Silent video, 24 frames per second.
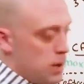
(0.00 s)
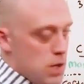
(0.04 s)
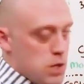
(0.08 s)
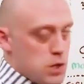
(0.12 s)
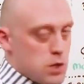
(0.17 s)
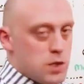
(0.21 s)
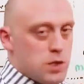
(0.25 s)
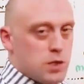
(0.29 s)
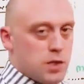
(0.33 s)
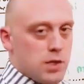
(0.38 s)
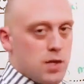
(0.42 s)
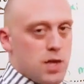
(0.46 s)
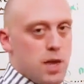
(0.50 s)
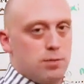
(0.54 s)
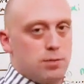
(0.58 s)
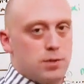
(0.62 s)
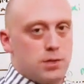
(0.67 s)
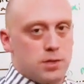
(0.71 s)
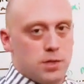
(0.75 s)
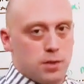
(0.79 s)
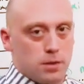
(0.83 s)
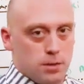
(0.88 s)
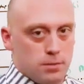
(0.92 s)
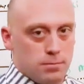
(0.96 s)
patients get
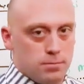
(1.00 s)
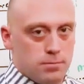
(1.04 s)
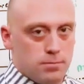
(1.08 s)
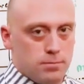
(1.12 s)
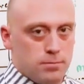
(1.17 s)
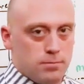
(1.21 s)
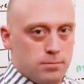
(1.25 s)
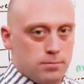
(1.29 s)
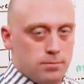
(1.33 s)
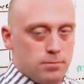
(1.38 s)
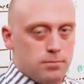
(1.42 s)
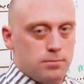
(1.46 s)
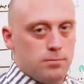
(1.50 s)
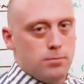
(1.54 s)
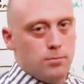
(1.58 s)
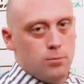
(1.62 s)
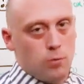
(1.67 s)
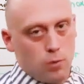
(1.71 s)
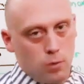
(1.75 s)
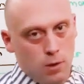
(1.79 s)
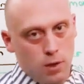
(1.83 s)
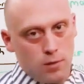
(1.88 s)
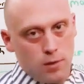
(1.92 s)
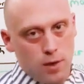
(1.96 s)
ampicillin.
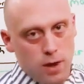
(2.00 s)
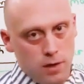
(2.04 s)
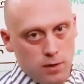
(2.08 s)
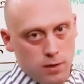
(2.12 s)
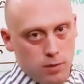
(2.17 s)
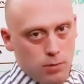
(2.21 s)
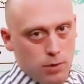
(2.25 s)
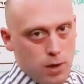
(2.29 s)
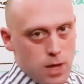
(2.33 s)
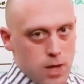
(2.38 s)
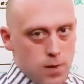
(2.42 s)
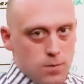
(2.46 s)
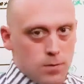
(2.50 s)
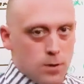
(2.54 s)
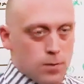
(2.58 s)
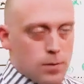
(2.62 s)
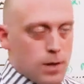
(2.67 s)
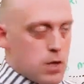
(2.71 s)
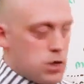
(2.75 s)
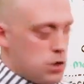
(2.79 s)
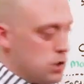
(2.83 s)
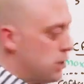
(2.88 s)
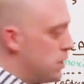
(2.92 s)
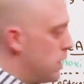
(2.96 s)
More on that in the brain
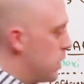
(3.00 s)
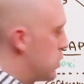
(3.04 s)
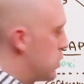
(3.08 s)
inflammation